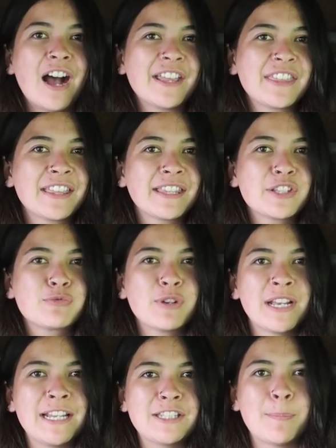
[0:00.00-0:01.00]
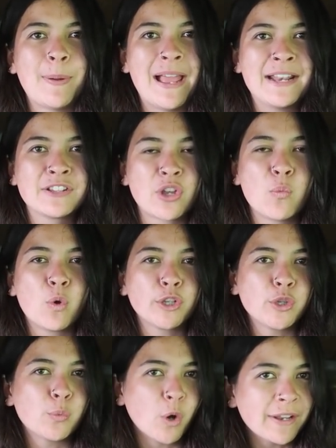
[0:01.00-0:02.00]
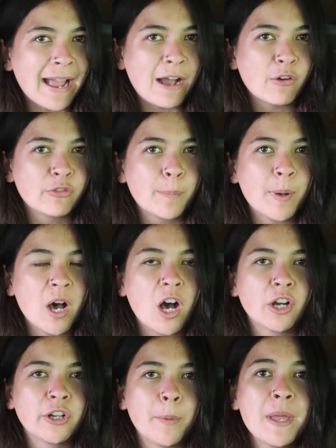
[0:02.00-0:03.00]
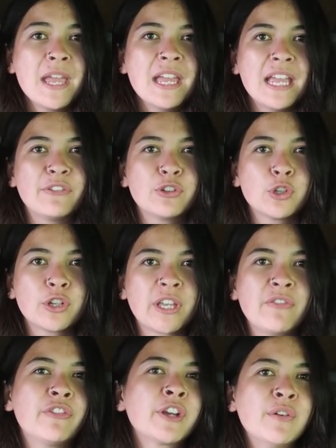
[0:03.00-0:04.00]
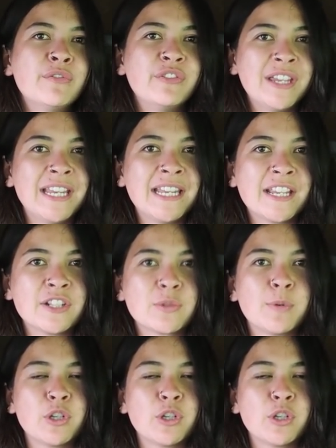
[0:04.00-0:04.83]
I think this really depends on what you want out of a park up. If you're looking for convenience